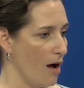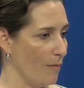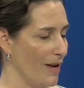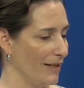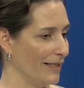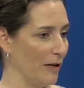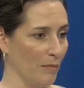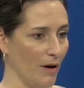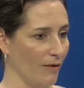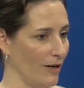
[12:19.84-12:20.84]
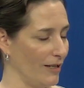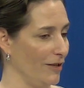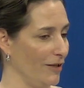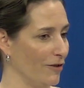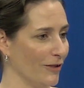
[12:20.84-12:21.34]
And some of our
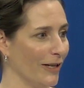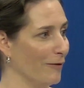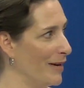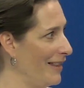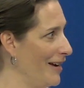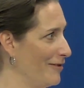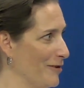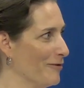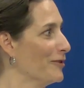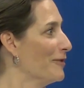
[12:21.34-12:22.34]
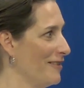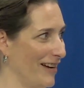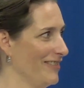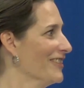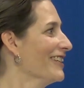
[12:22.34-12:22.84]
teachers that have been there for over
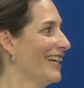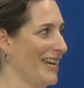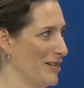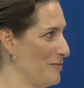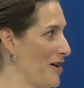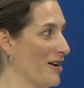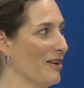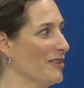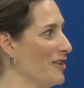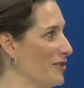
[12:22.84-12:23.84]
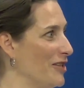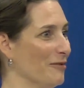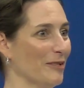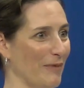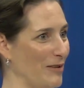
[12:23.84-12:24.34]
25 years, like Ann DeMarco, she
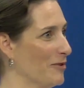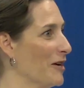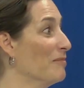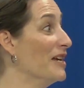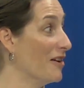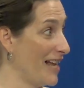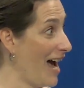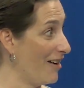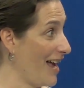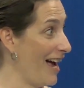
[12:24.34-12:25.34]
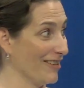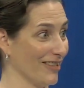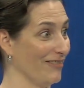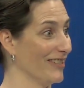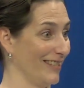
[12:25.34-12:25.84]
was mentoring me on how to
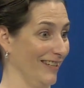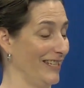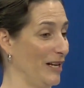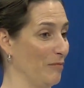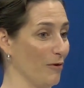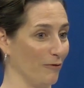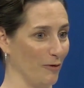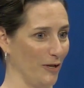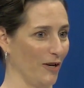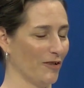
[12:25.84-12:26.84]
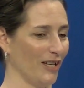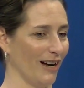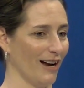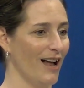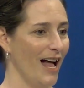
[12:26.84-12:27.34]
actually facilitate a portfolio
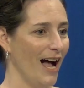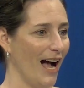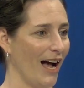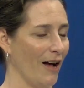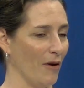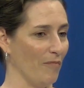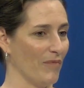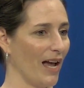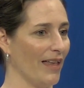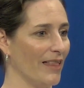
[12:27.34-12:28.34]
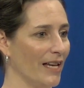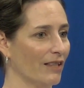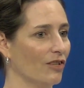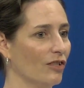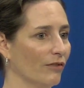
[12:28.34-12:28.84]
share. I think
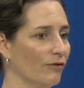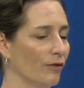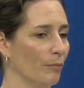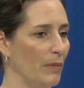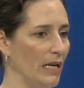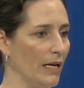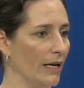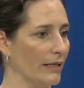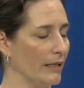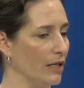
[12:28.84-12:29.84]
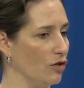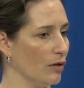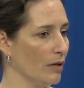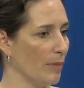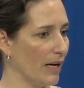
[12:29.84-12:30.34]
the shift for me as a
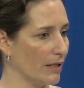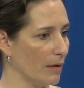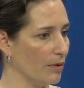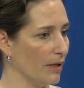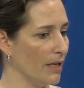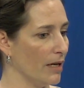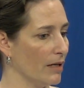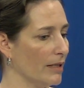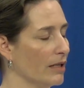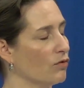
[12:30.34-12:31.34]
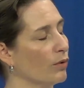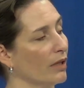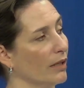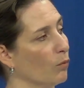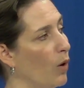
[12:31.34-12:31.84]
teacher in the past couple of years is
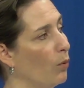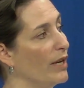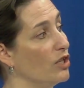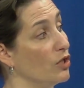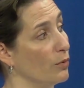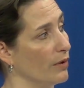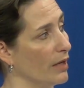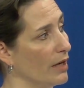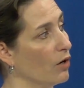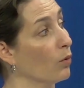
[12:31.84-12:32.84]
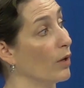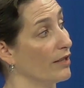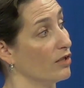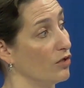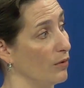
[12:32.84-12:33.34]
really what we do with it or what
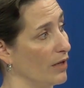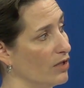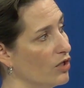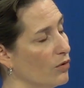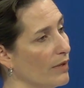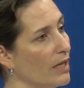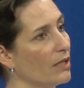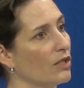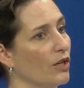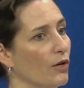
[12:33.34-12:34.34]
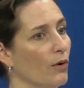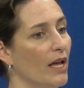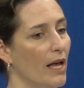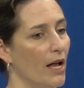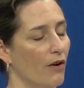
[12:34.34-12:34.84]
the students do with it. So
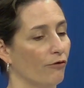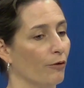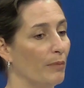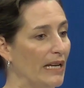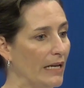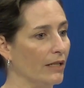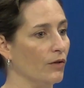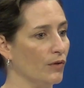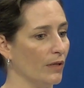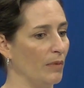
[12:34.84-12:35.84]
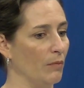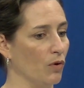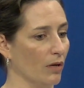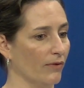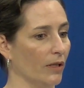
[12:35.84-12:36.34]
for me, it used to be
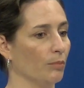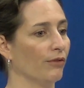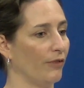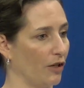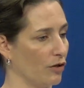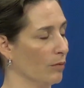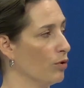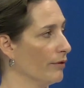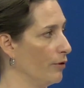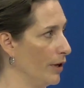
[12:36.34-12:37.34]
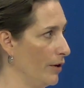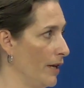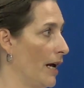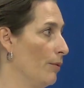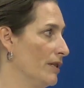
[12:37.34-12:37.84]
more of a professional portfolio
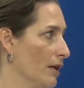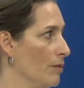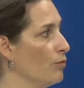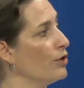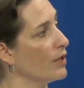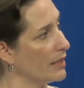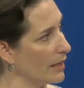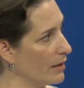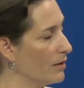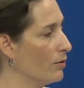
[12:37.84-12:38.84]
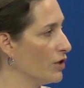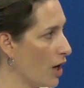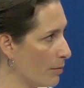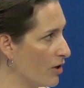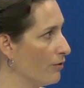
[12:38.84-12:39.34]
that I would tell them, well, you can take this to a
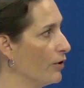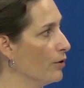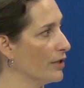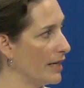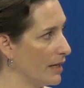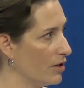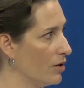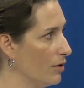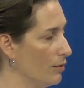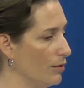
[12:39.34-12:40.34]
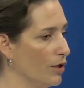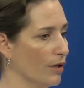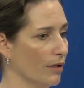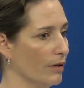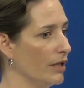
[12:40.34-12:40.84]
job interview or take it to
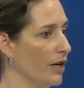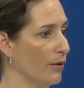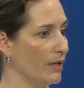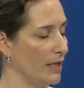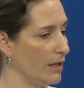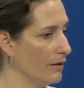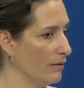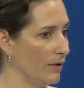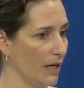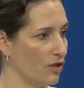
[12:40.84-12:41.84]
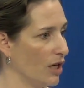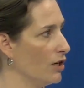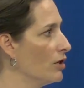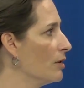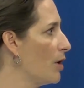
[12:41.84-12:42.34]
your dean of the
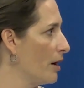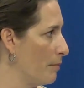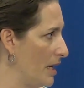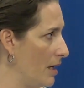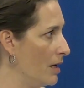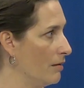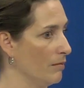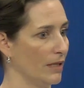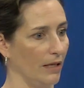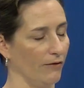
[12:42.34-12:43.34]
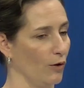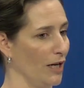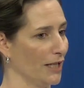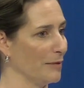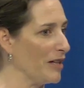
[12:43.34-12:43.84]
education department and see if you can
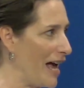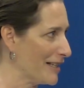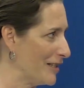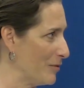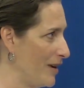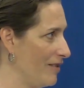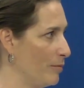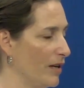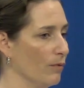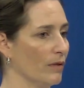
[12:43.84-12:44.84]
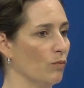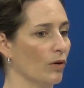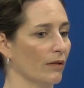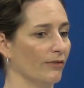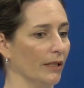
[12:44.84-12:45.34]
get some classes waived. But it was
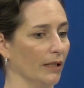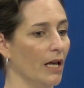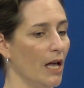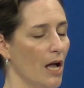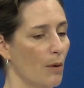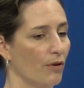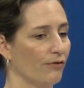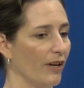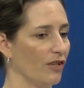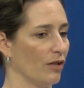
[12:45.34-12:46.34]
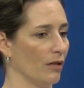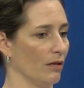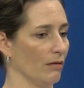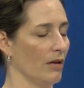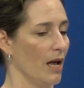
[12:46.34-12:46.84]
more of a
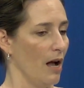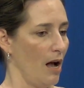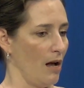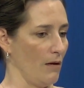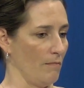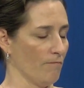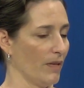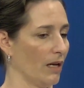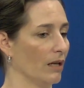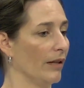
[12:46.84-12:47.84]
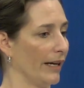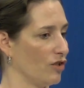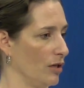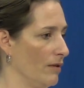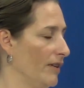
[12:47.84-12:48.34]
professional
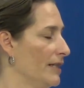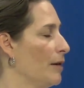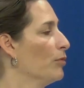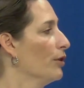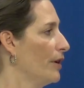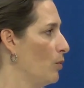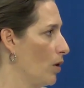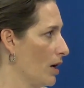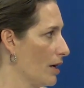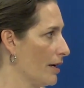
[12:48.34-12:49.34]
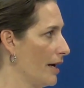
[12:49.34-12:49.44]
collection of exemplary work. And